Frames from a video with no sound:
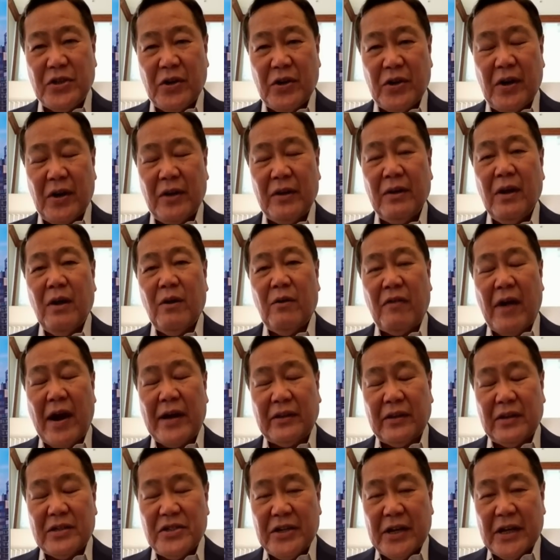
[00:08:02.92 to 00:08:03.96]
fighter
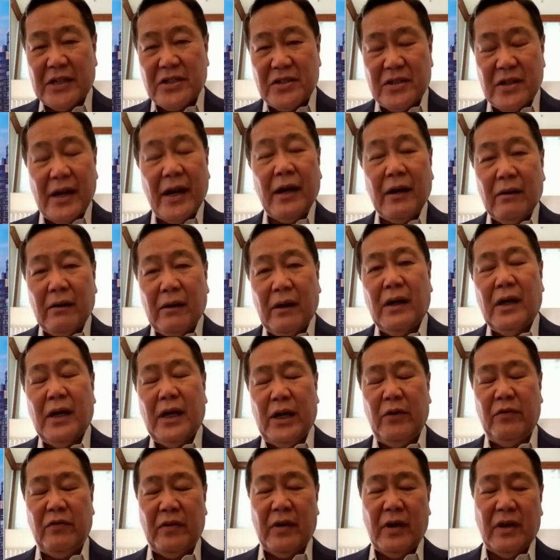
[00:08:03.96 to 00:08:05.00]
jets there if
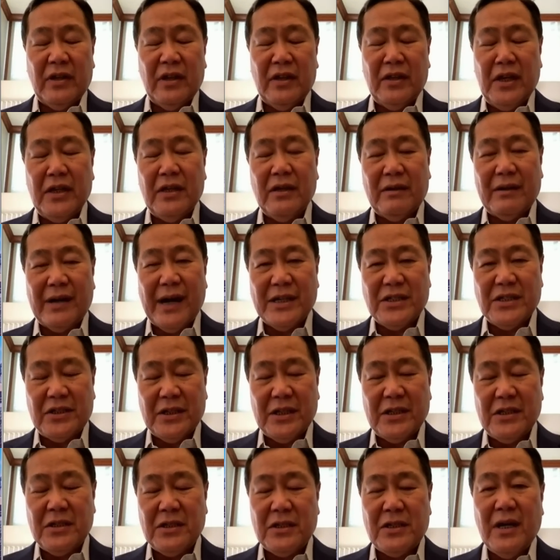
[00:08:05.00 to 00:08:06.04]
the need
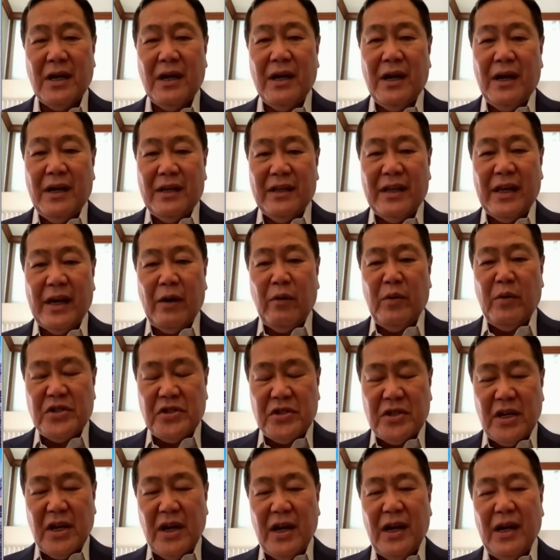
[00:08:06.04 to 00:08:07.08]
arises. We
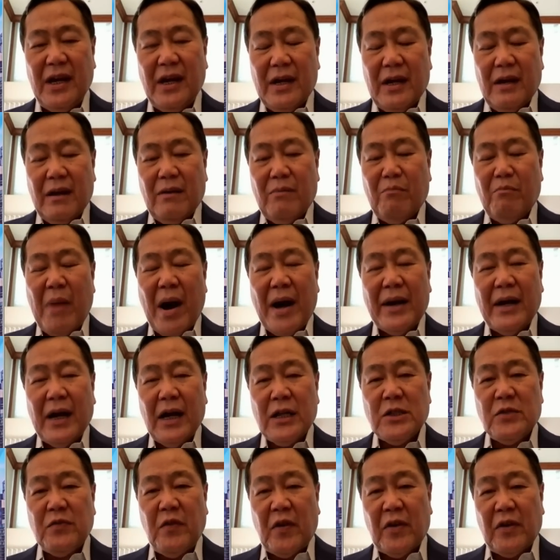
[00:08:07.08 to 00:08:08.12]
see barracks
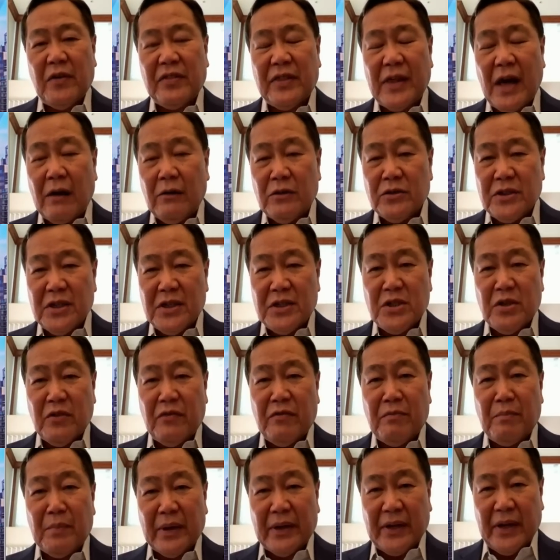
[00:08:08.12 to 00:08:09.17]
for thousands of
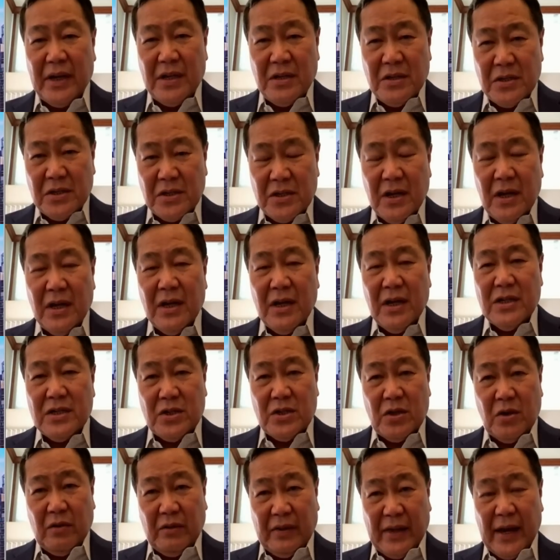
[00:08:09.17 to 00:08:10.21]
Marines, so
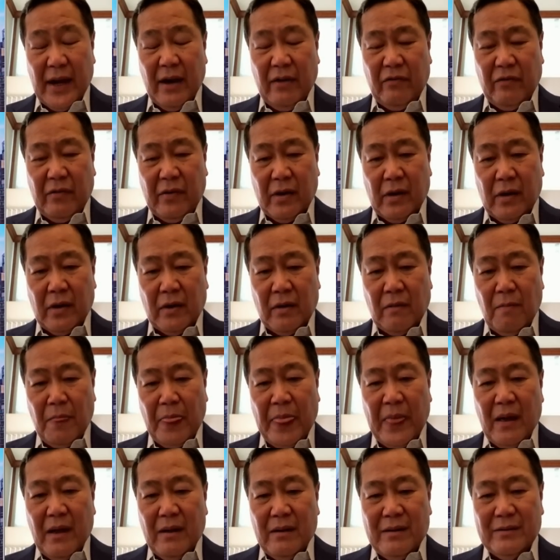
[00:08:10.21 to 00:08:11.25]
they have
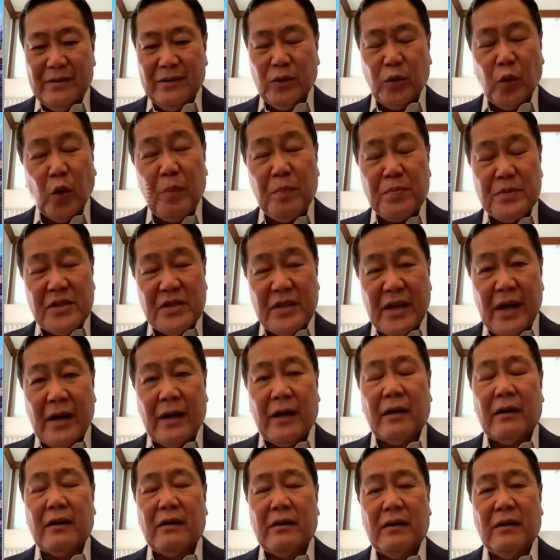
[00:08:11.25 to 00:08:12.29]
troops there
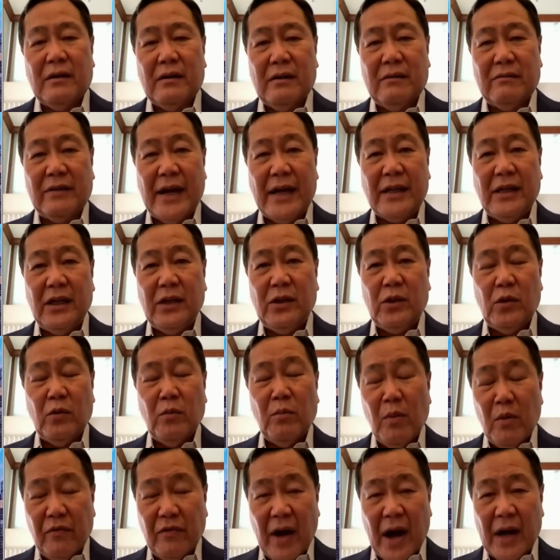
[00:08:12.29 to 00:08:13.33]
ready to
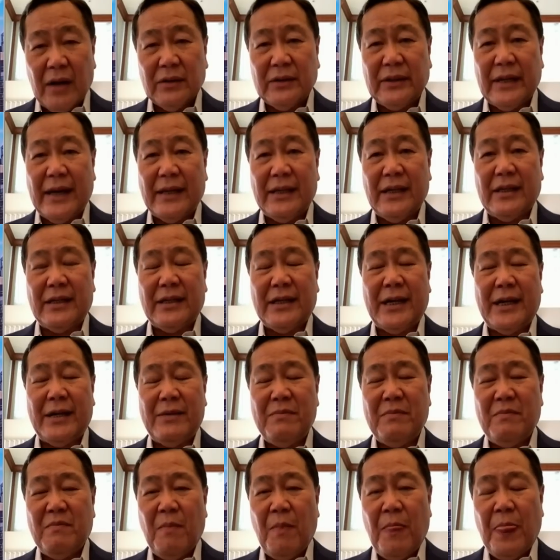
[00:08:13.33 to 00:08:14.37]
move out
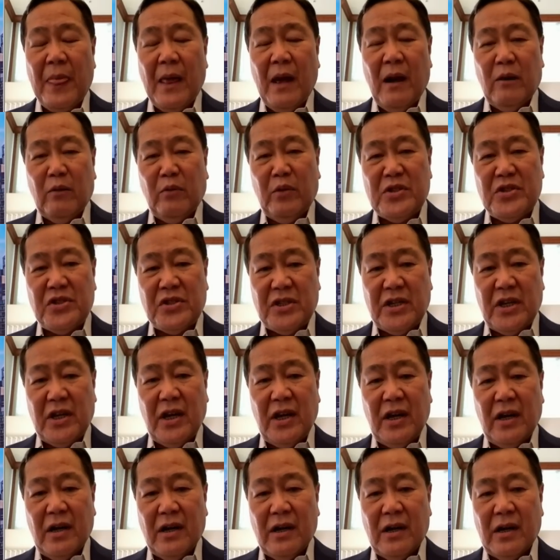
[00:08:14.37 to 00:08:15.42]
anytime. We see
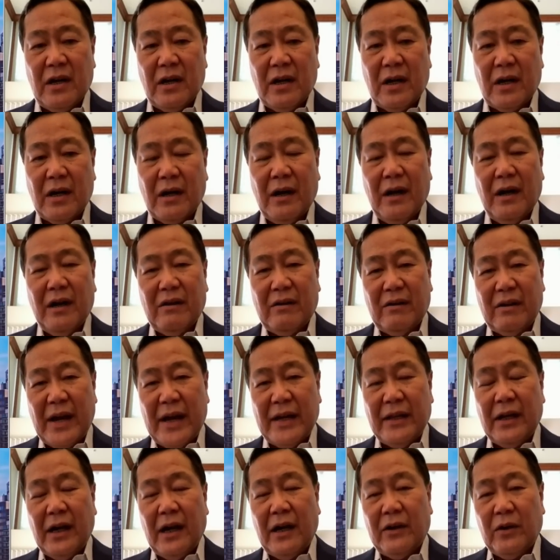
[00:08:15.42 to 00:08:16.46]

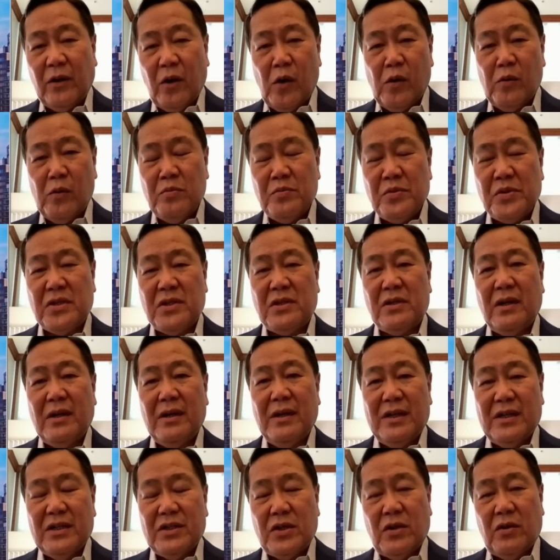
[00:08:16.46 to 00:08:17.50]
radar domes, so